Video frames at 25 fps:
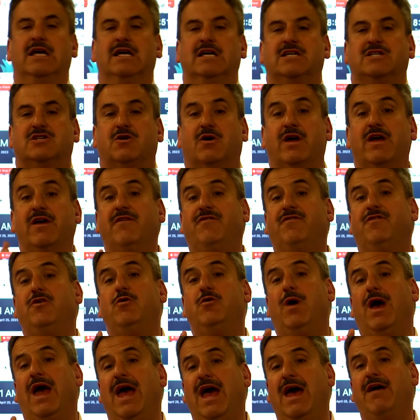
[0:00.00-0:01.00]
So if
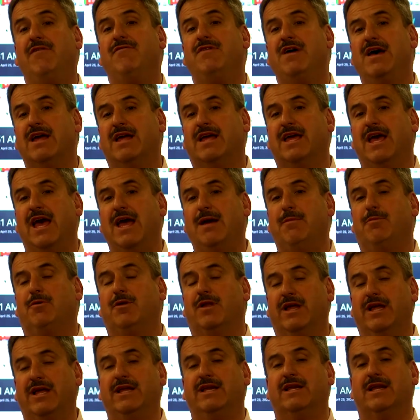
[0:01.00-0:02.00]
you have that cable
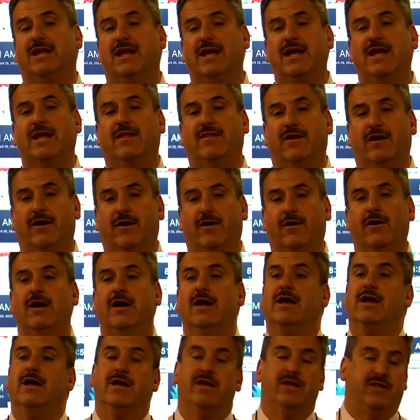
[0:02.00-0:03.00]
in laying there,
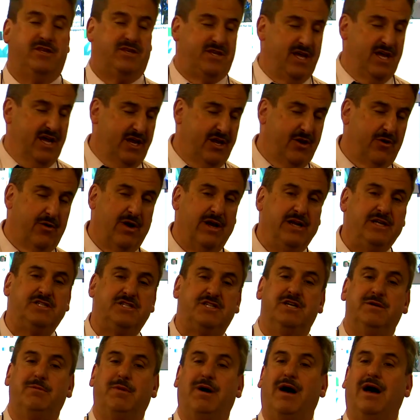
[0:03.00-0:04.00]
take your
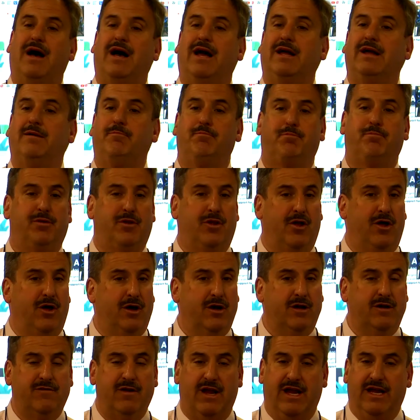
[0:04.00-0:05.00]
HDMI
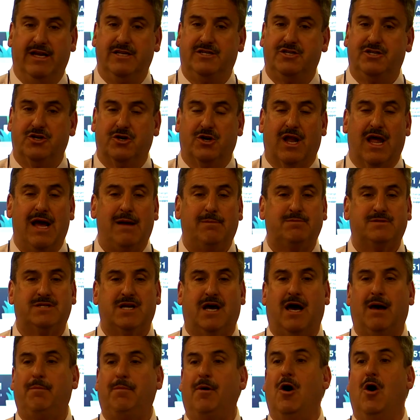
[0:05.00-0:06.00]
plug into your
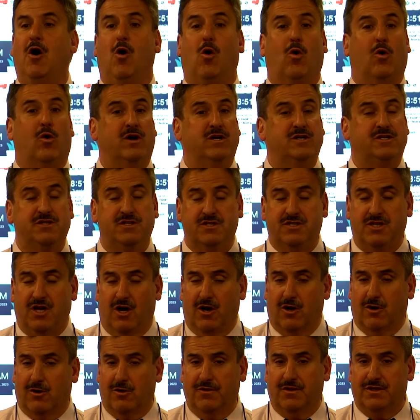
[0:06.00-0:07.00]
laptop or into the
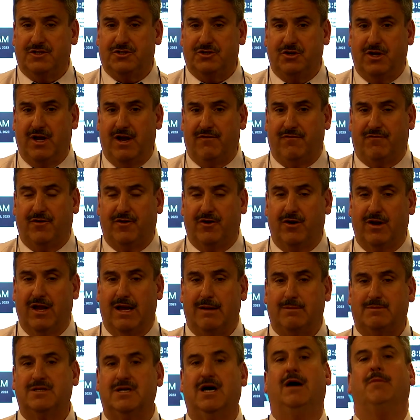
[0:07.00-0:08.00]
dongle that you have for your
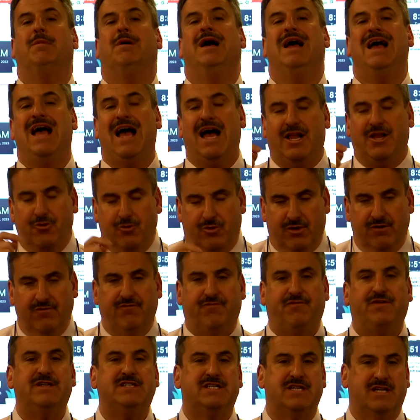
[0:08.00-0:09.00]
laptop, and you can
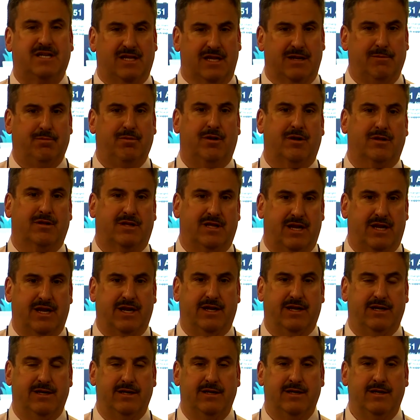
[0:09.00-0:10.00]
physically plug that
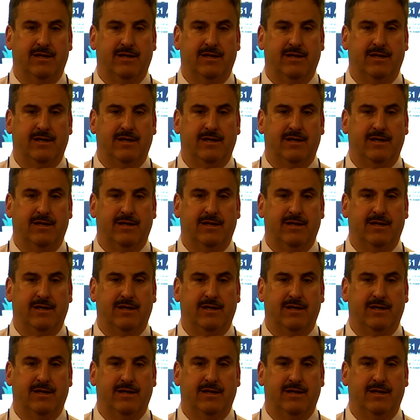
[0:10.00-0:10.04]
in.